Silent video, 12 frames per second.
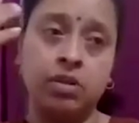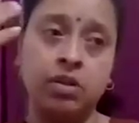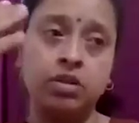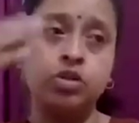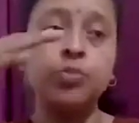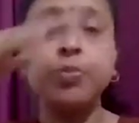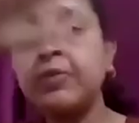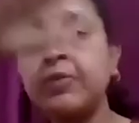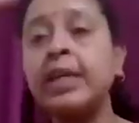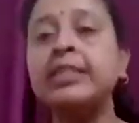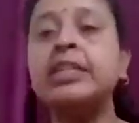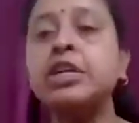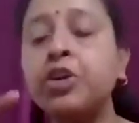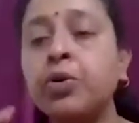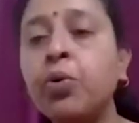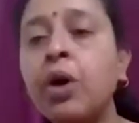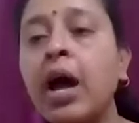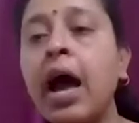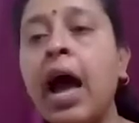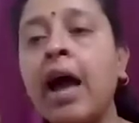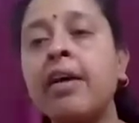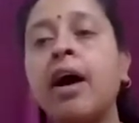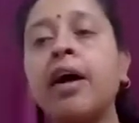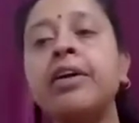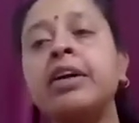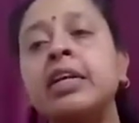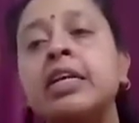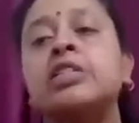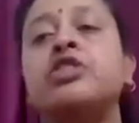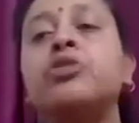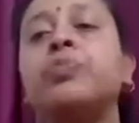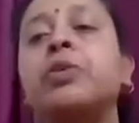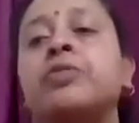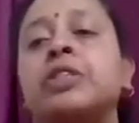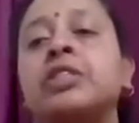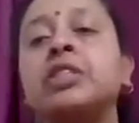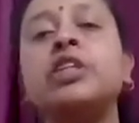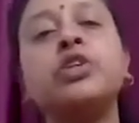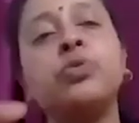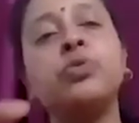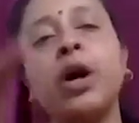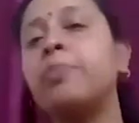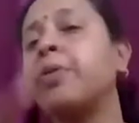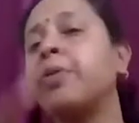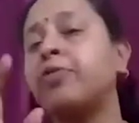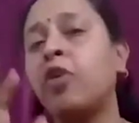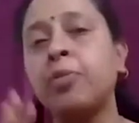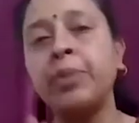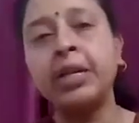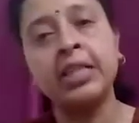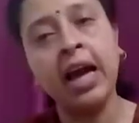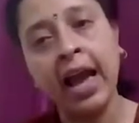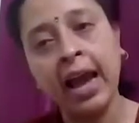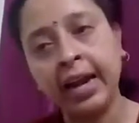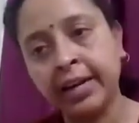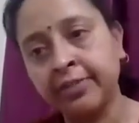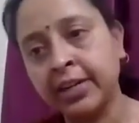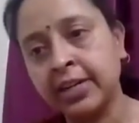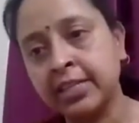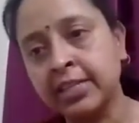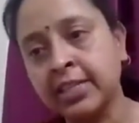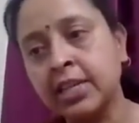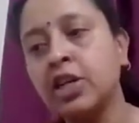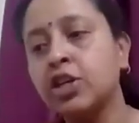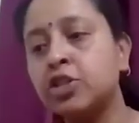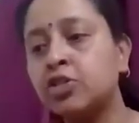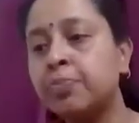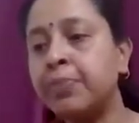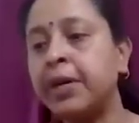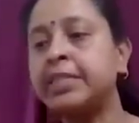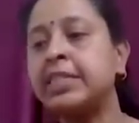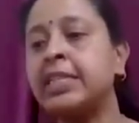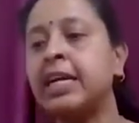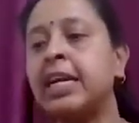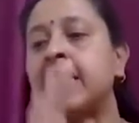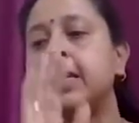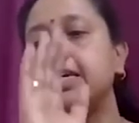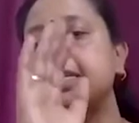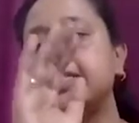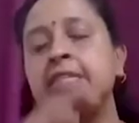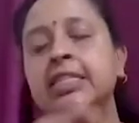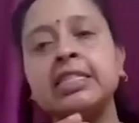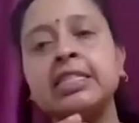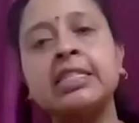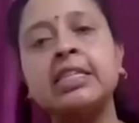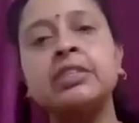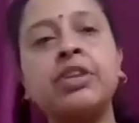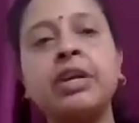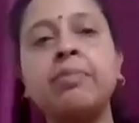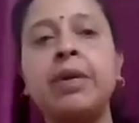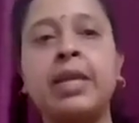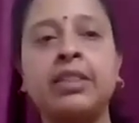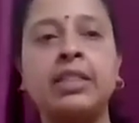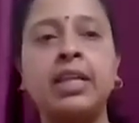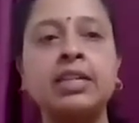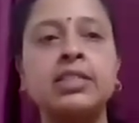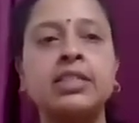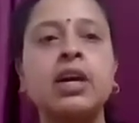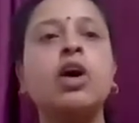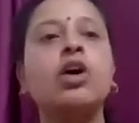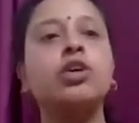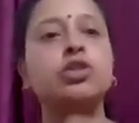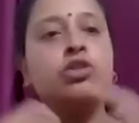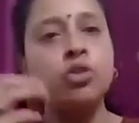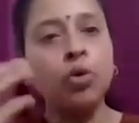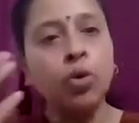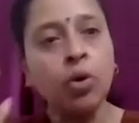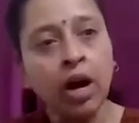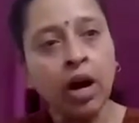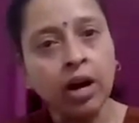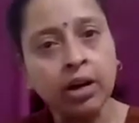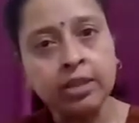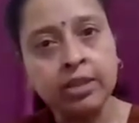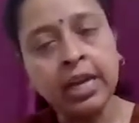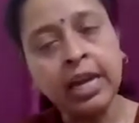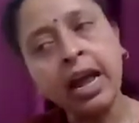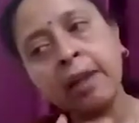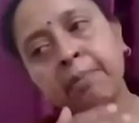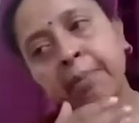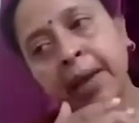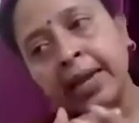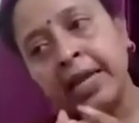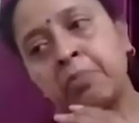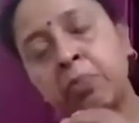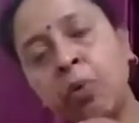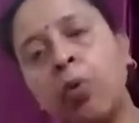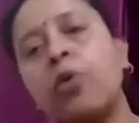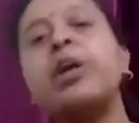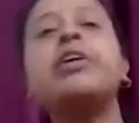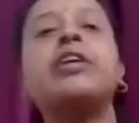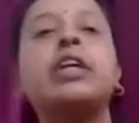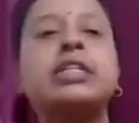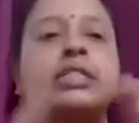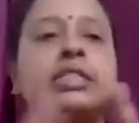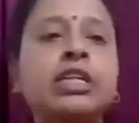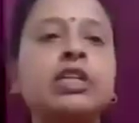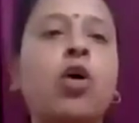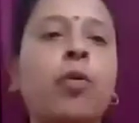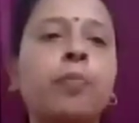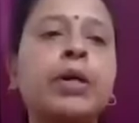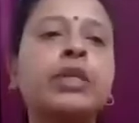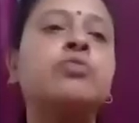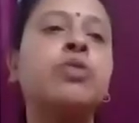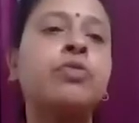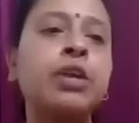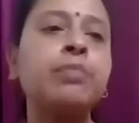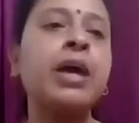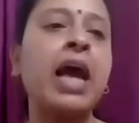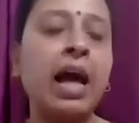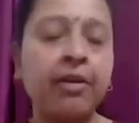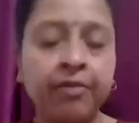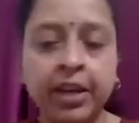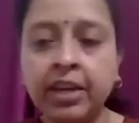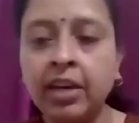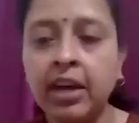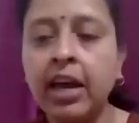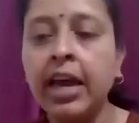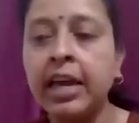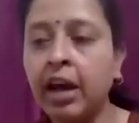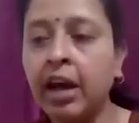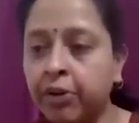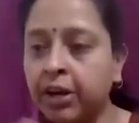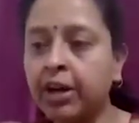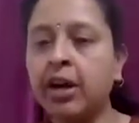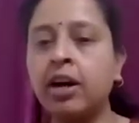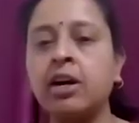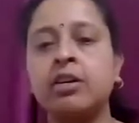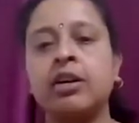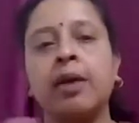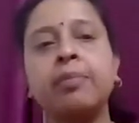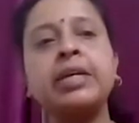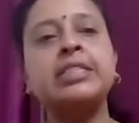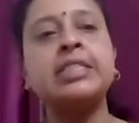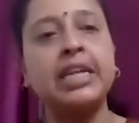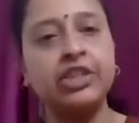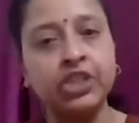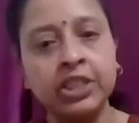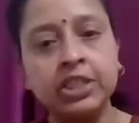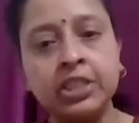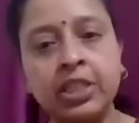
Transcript: supervising you, and under his supervision you are performing the activities. So basically this is the three main things. So there are many more interesting topics we will be having in our coming sessions.